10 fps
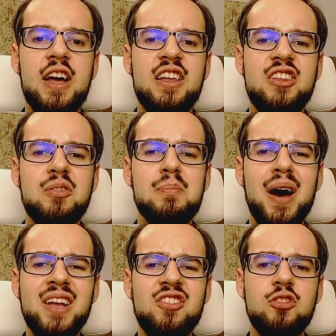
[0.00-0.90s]
you
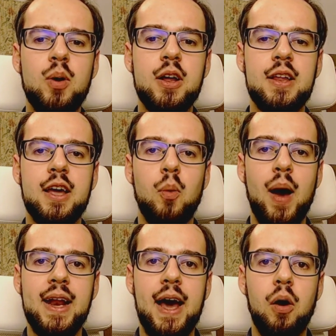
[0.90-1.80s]
might just want to click
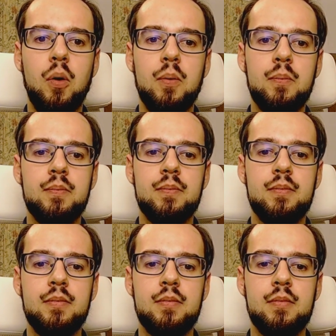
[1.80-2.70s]
away now.
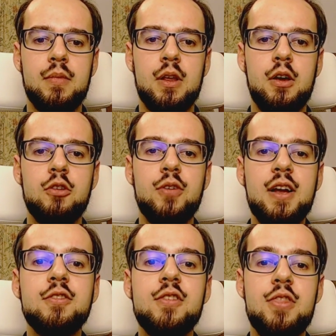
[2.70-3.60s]
So
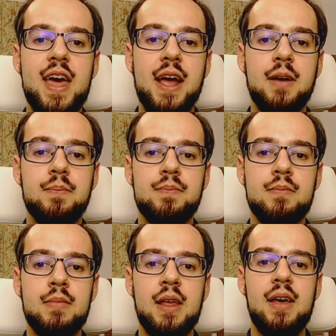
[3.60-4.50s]
here's the thing.
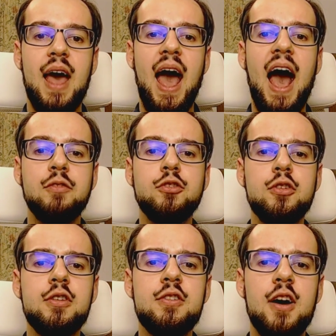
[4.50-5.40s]
After
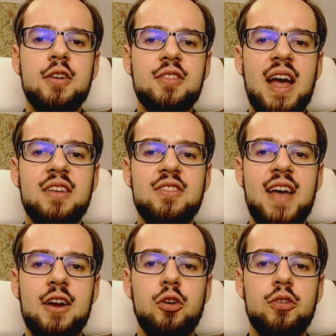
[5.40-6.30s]
the dust has
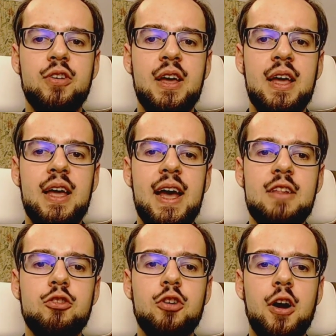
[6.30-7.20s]
settled,
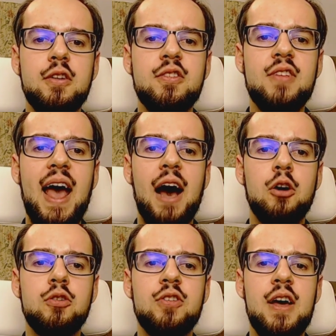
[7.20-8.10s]
it turns
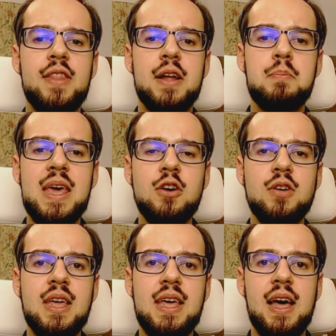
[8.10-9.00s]
out that
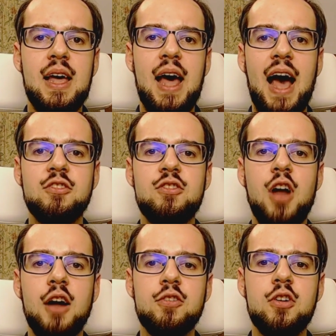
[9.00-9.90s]
Miyuki has
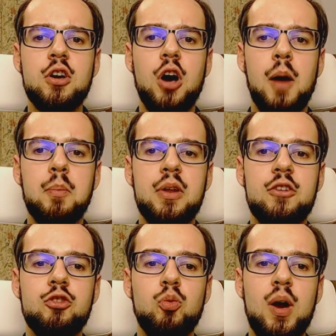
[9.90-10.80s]
not
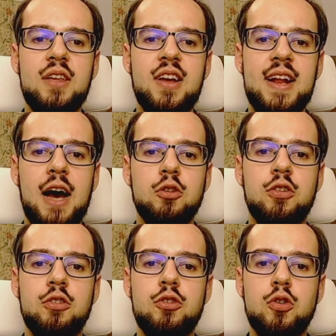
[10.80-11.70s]
accomplished what he set out
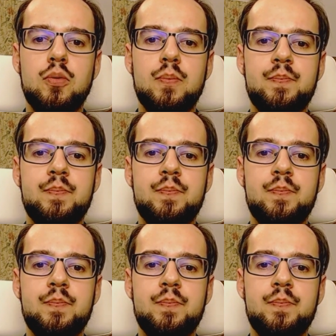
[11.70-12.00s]
to do.